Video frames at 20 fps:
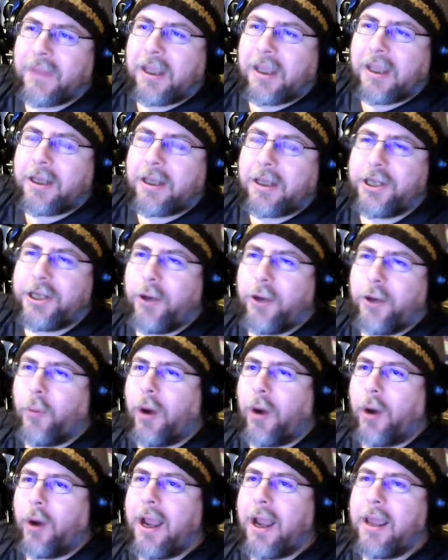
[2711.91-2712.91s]
Because you know
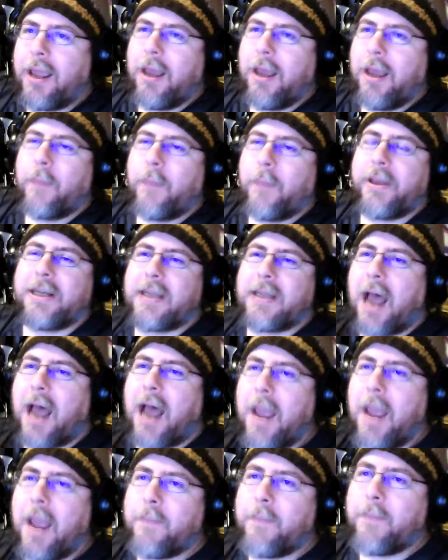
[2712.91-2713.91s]
why? Because I
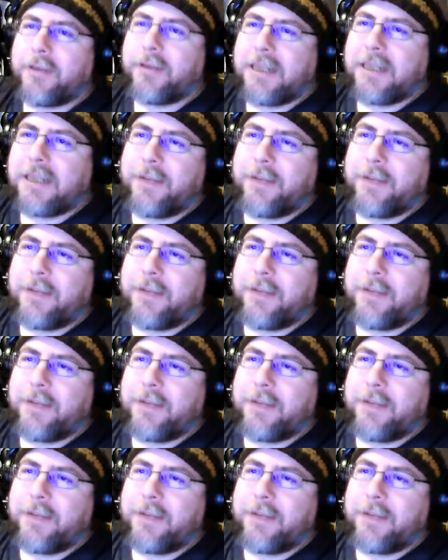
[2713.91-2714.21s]
built it,